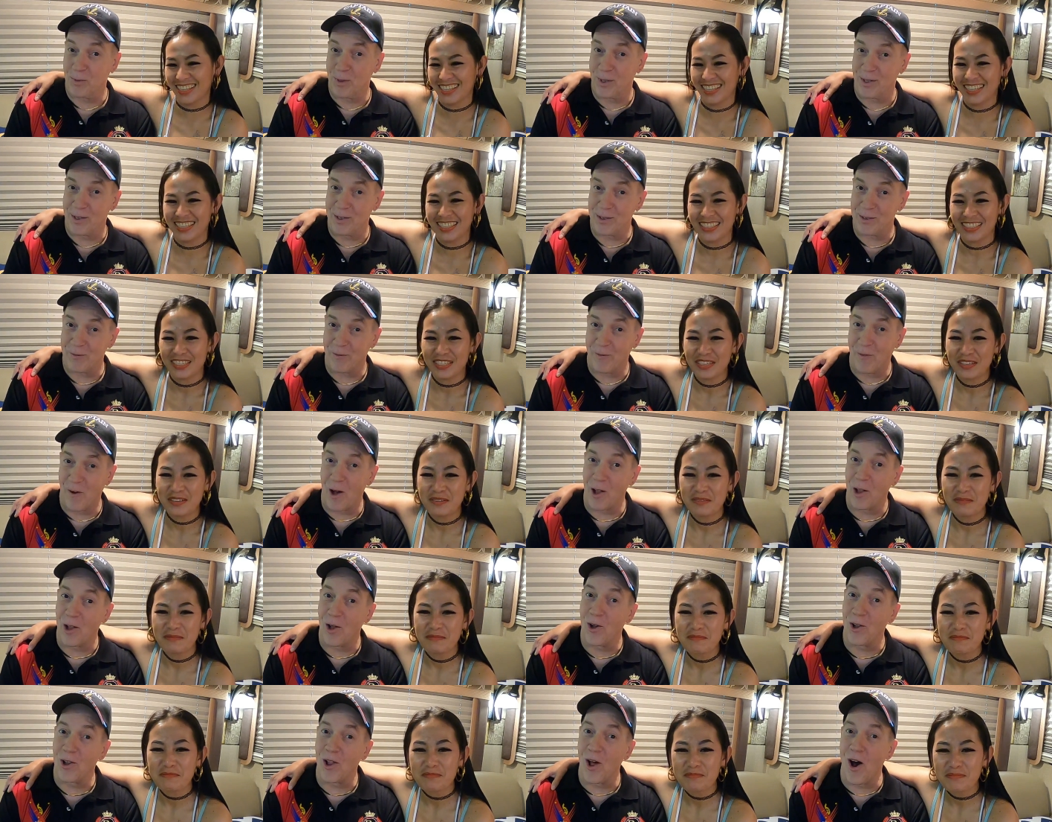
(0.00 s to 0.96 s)
Speaker 1: we'll
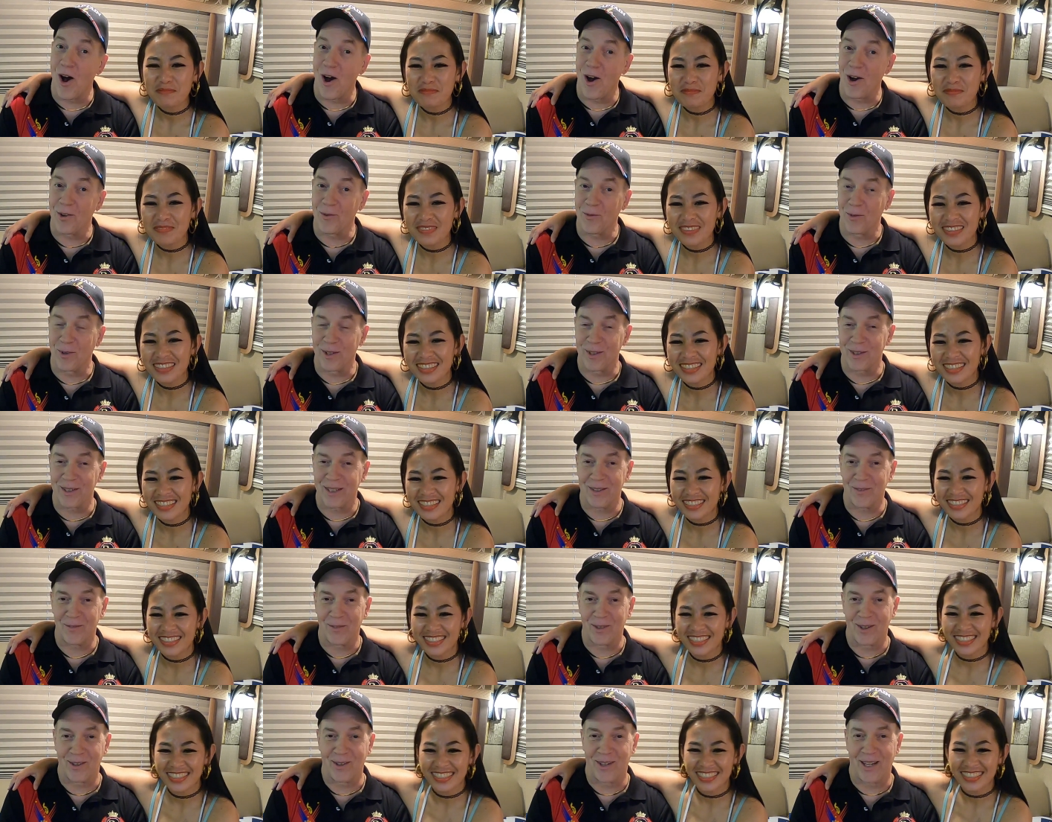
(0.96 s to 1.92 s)
follow along. We'll
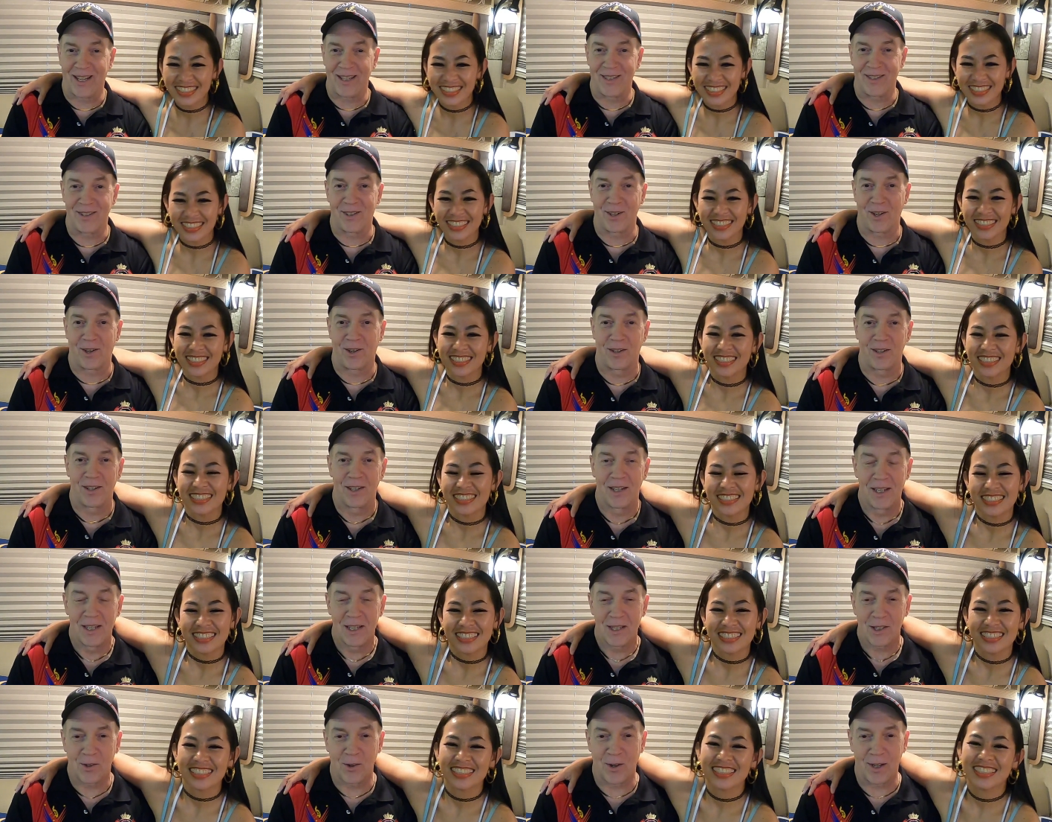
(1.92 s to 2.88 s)
we'll go ahead and tell
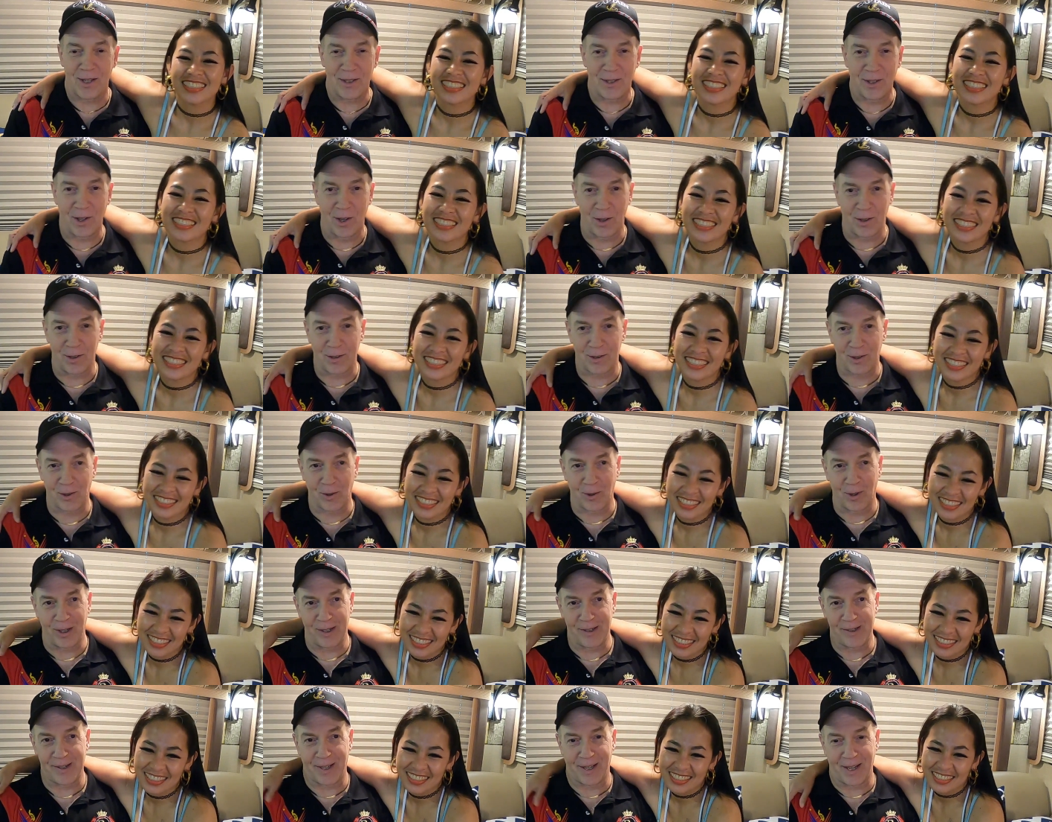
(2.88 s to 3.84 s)
go ahead and tell the
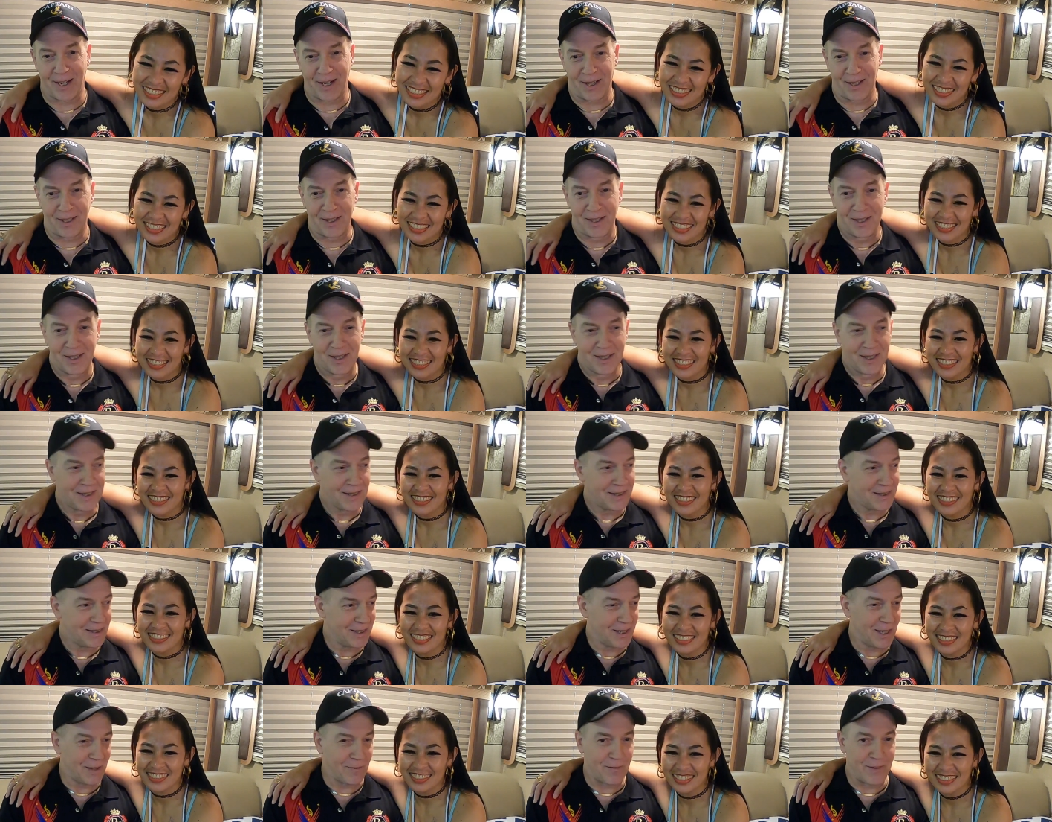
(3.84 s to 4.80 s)
story. She kind of
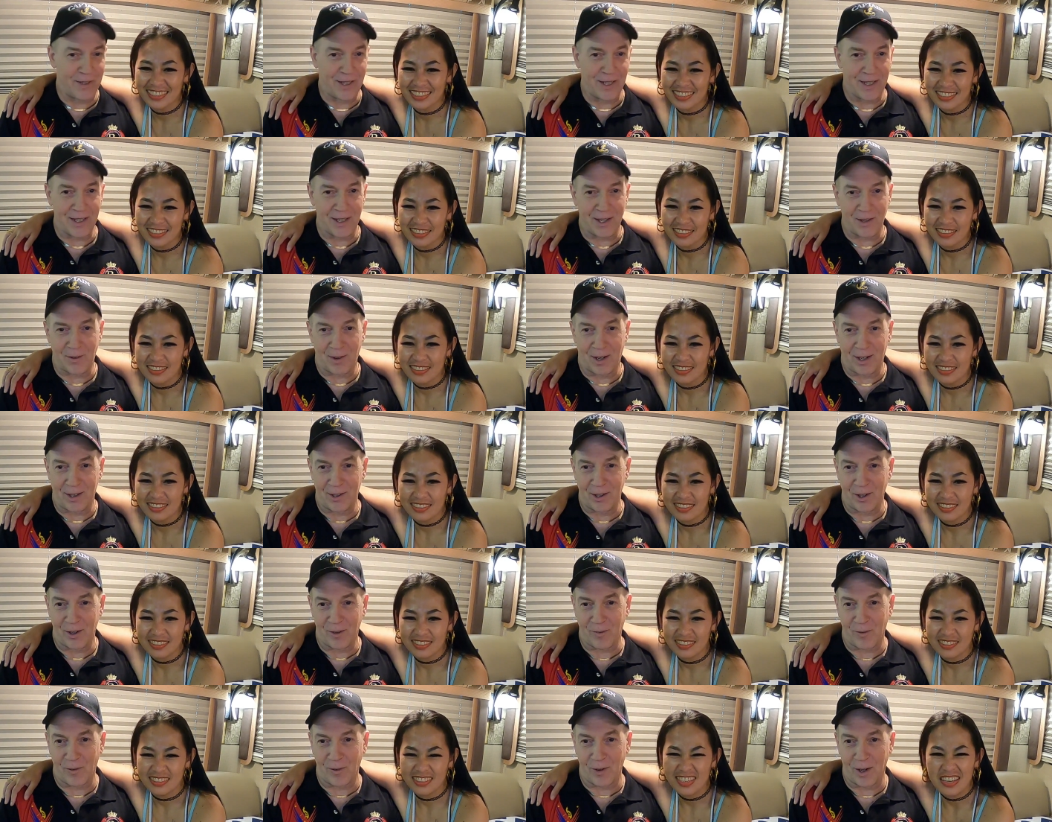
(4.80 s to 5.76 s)
left the ending right
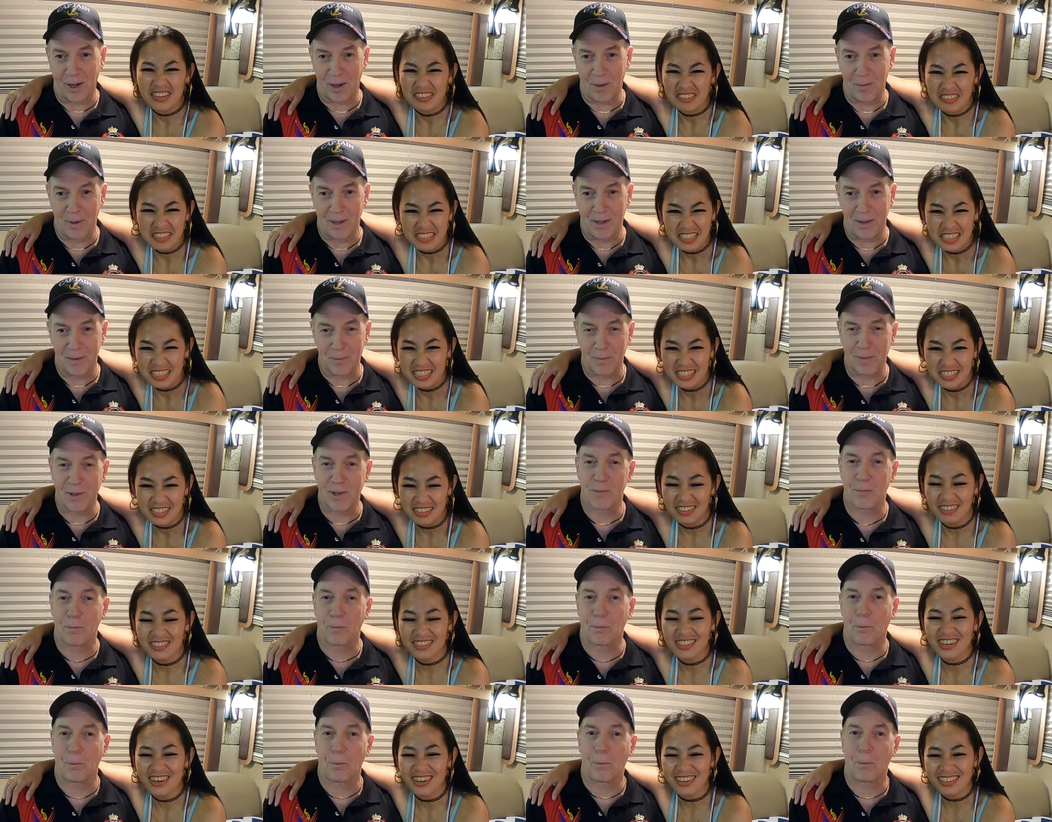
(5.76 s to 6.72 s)
there for yeah, you, but his
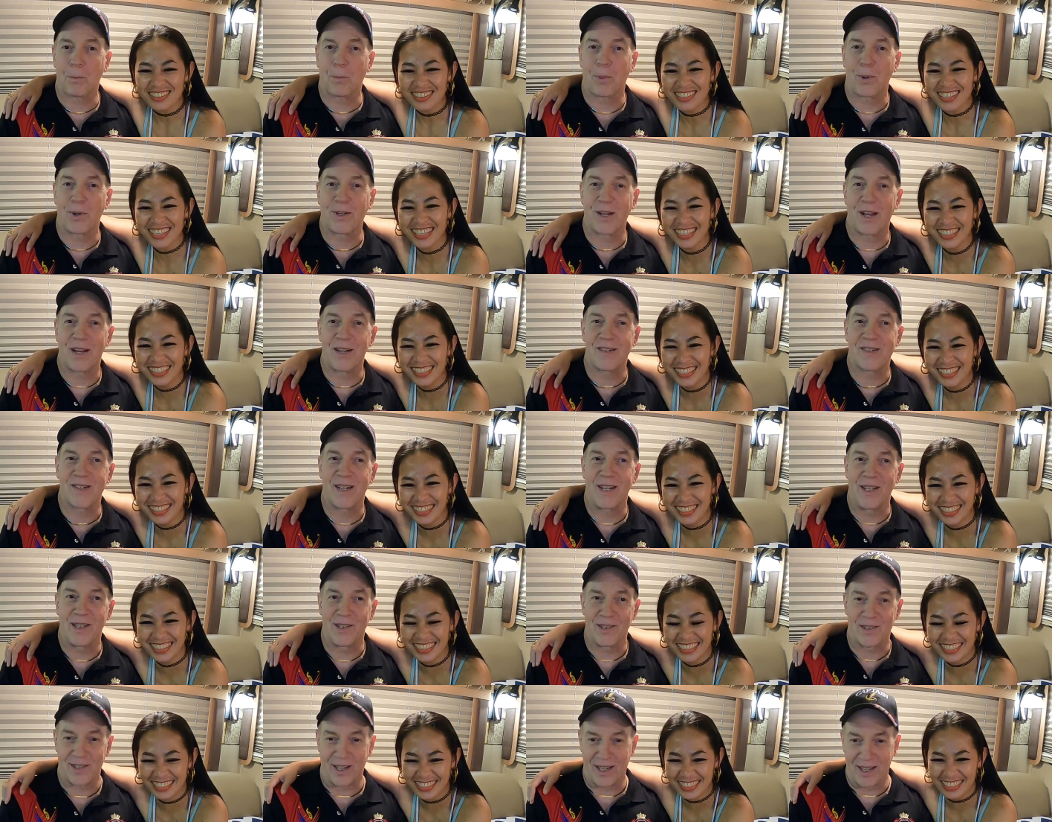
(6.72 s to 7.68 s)
just pretend she
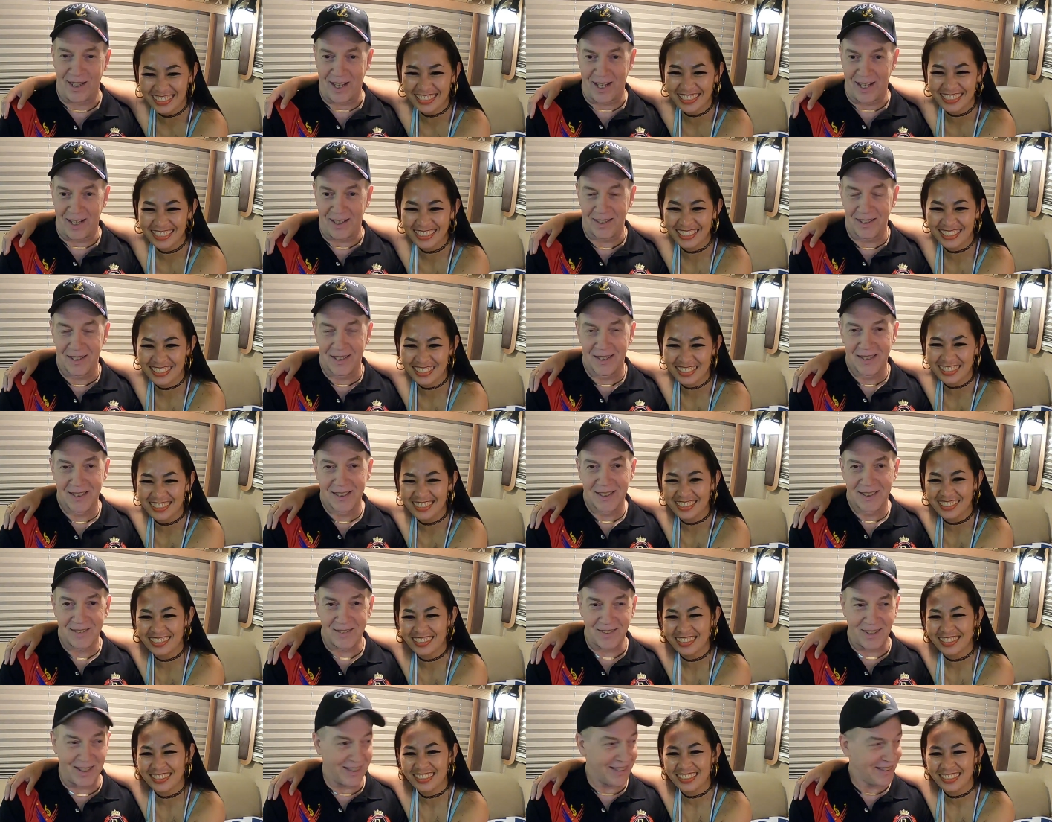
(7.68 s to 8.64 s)
didn't say that,
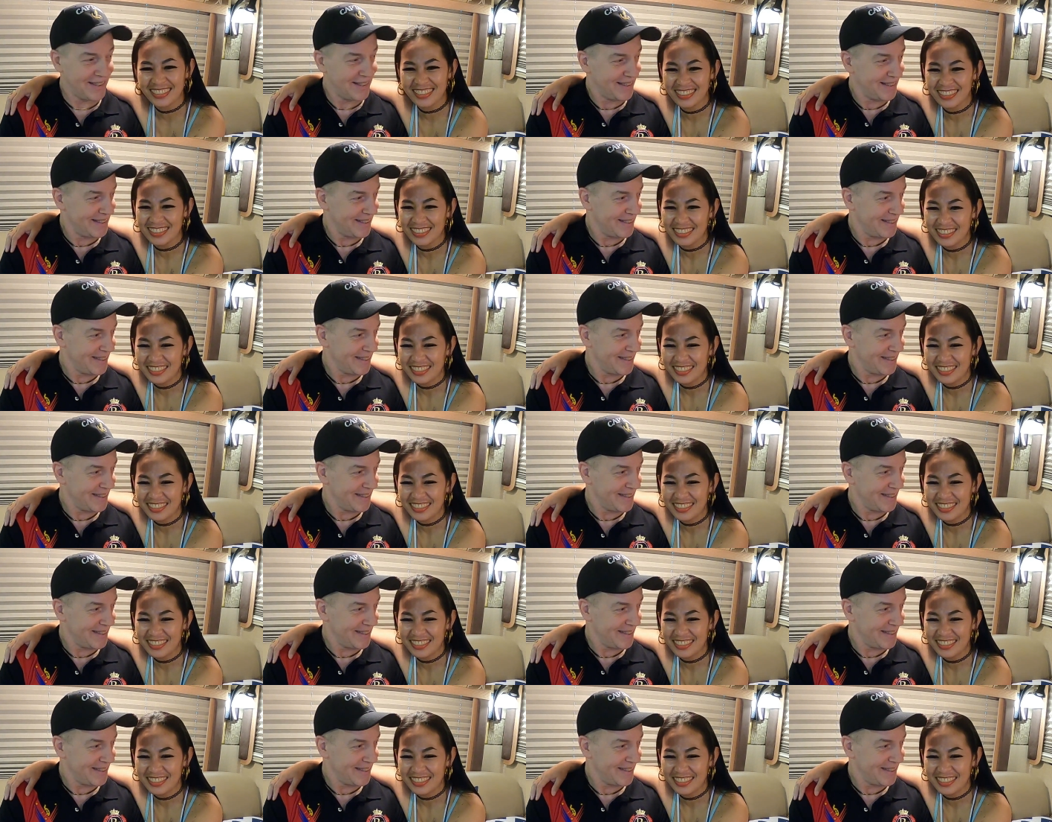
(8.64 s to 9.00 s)
right?